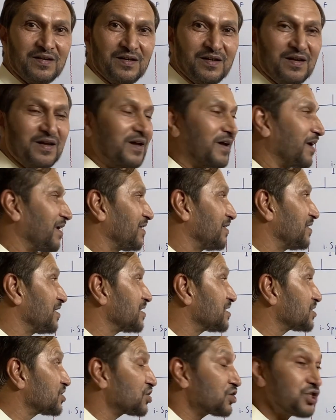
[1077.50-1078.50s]
and this
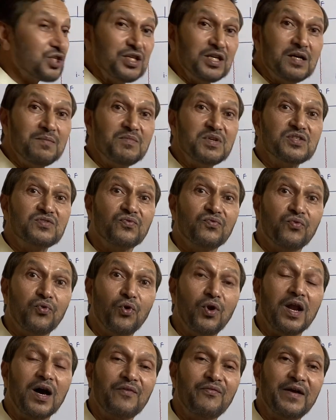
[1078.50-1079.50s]
serum is full
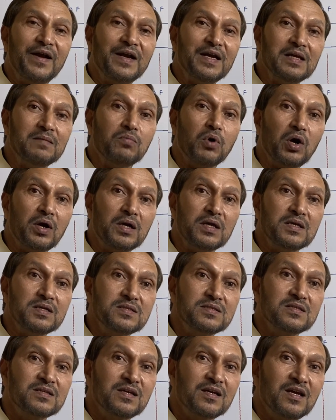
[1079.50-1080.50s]
of
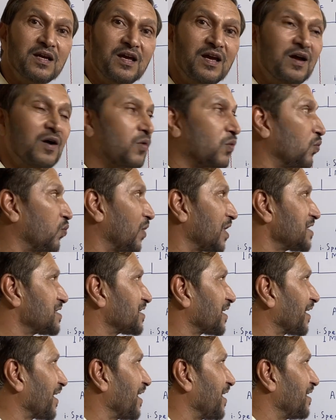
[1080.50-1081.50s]
antibodies. Once
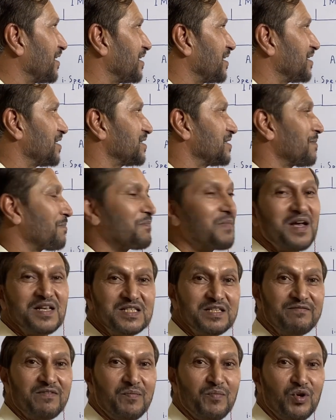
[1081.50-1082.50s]
again, it is a
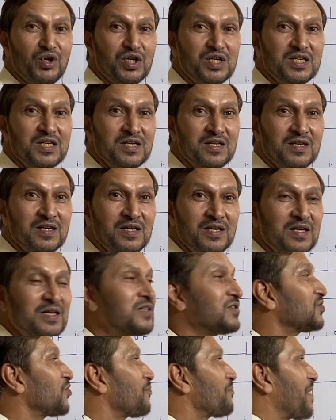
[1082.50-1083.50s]
passive immunity.
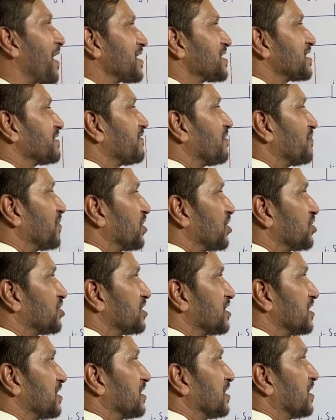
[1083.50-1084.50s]
So passive
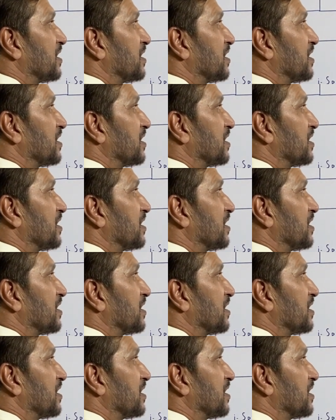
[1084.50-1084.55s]
immunity